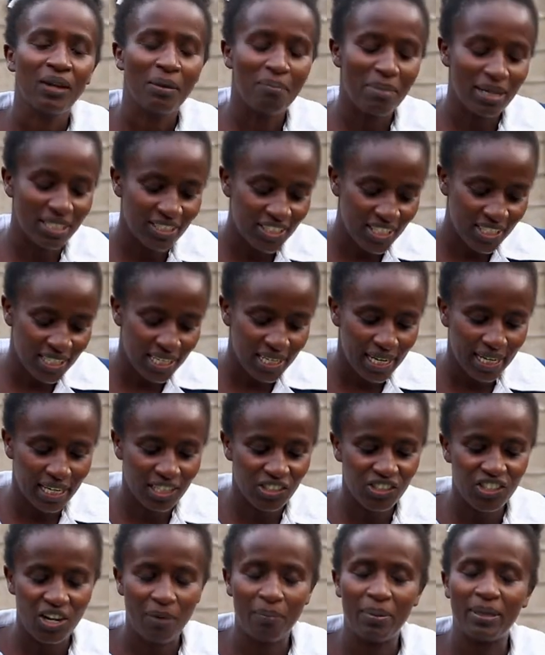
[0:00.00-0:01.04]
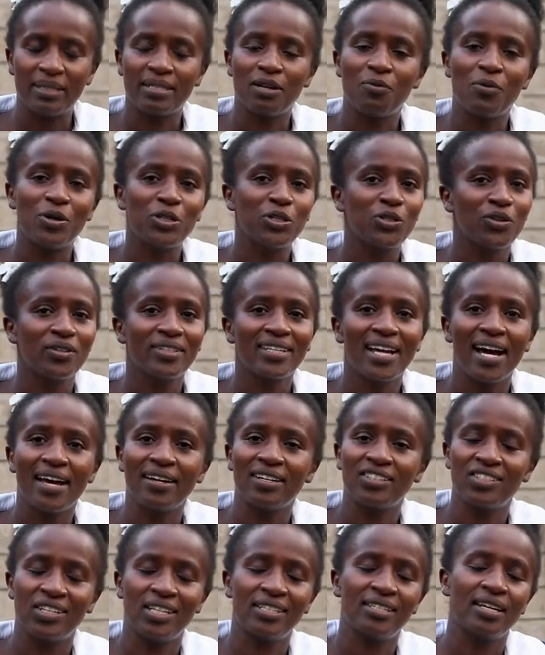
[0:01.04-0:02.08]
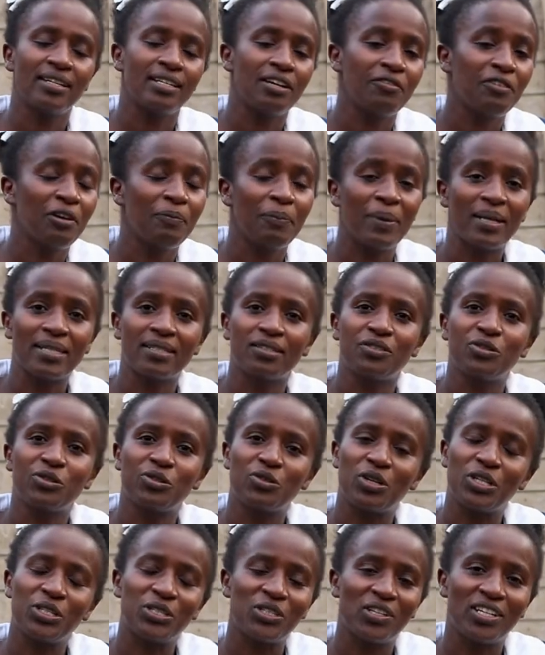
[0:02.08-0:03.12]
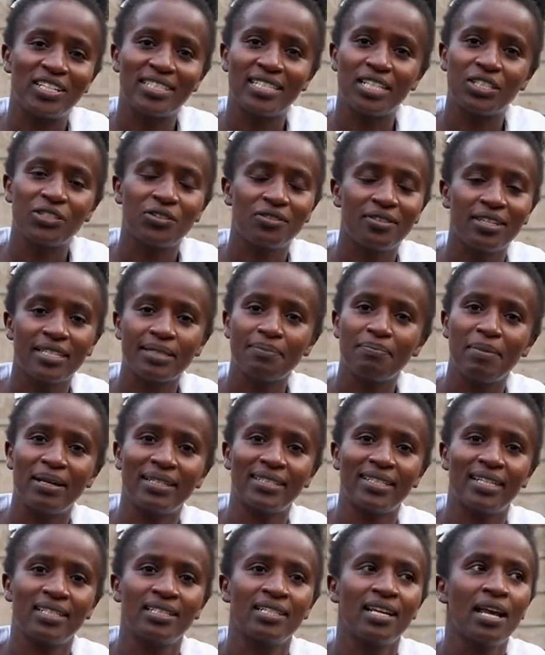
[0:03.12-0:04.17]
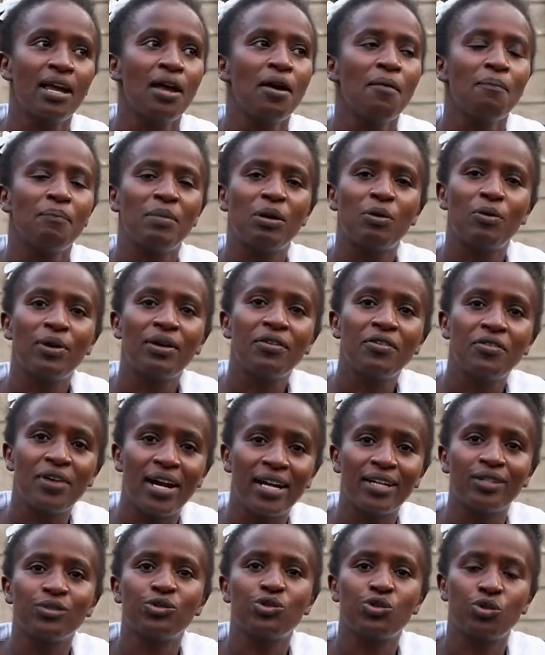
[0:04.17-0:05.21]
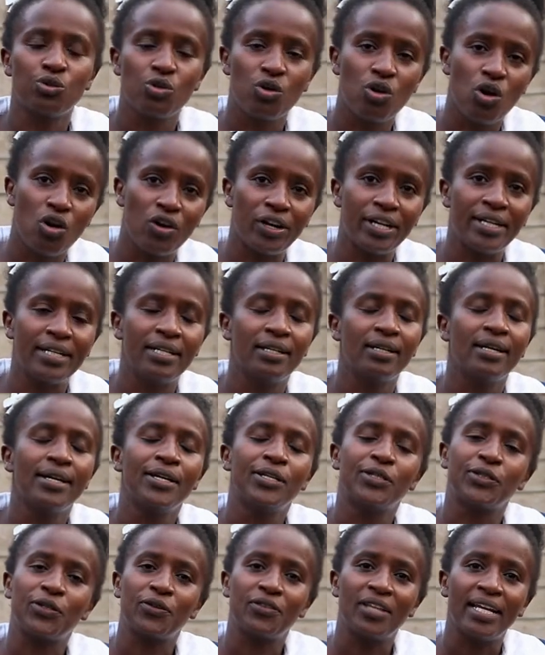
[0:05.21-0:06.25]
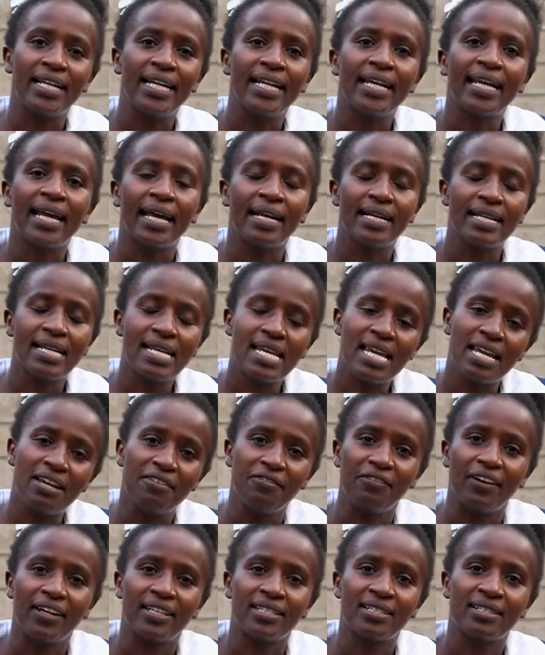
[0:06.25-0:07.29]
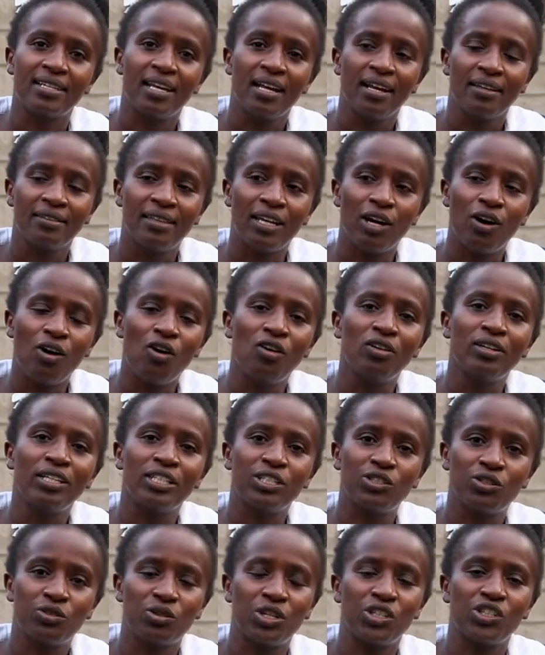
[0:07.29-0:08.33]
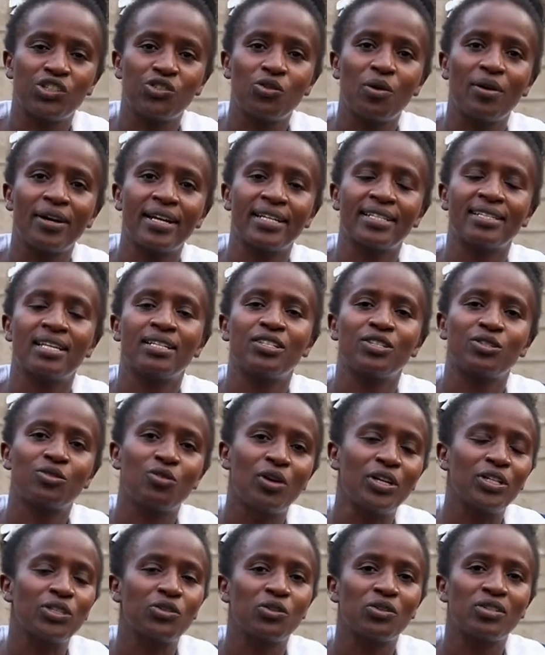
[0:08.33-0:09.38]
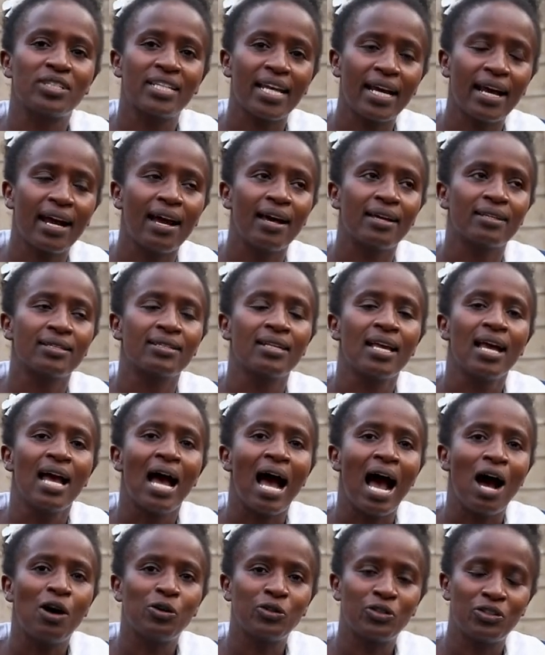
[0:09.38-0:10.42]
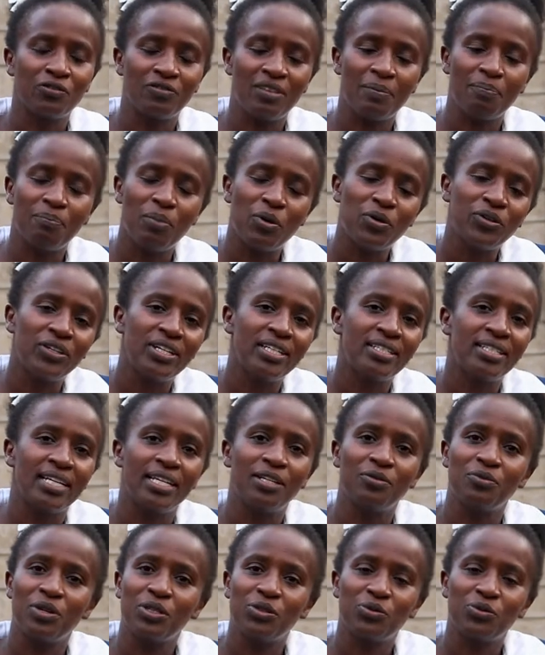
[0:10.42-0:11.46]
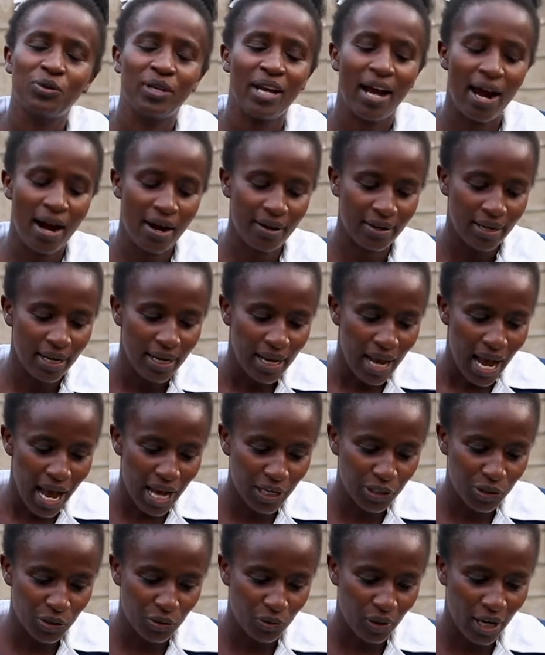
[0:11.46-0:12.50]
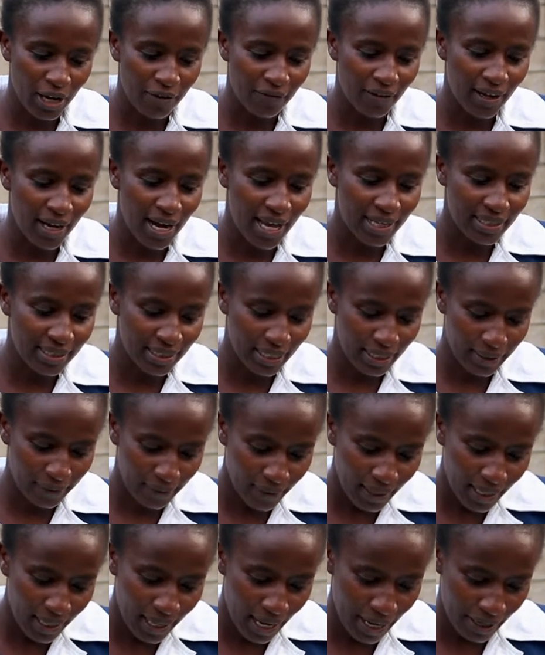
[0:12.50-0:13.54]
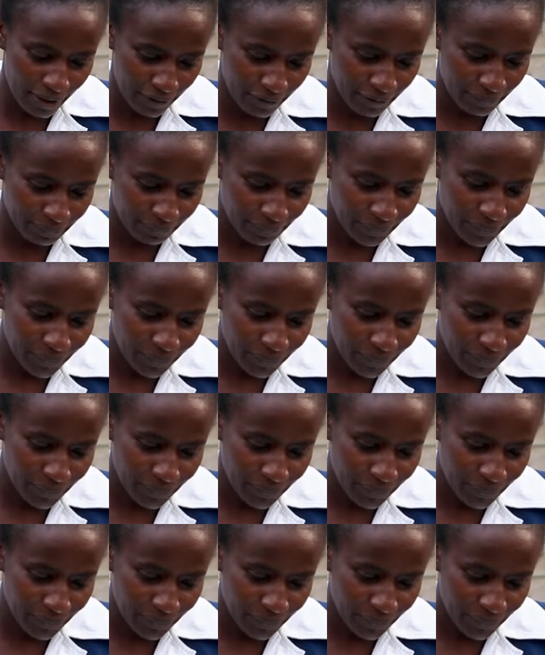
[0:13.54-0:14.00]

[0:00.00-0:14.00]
But just like Jabez, I want to encourage each and every person who's going to listen to this message. May we run to God so that he can give us the only true assurance that is going to take us out of the bondage in which we are and to everlasting life.